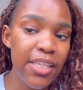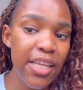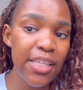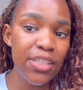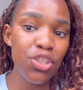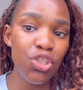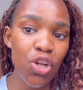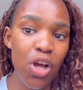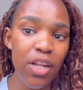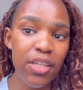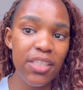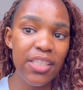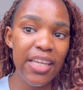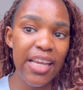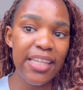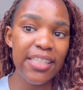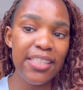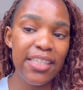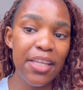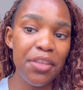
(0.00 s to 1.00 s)
It's not
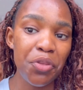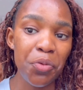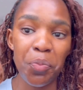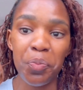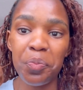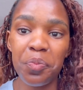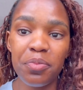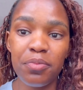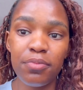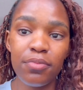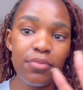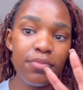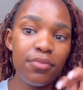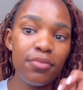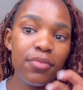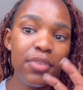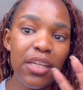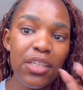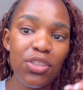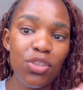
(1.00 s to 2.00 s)
yet the
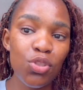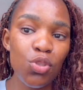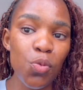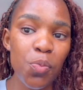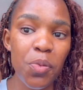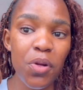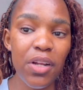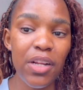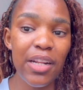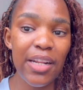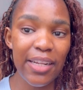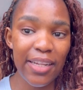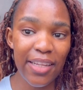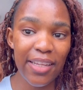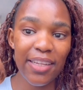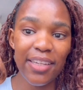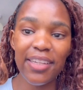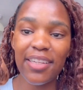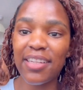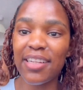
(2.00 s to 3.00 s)
super
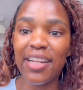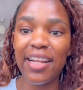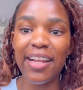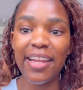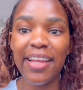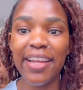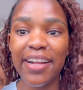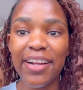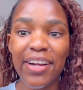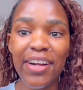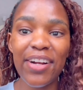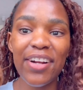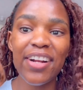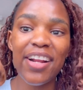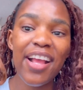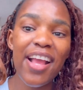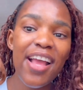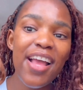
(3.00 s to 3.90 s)
clean, clear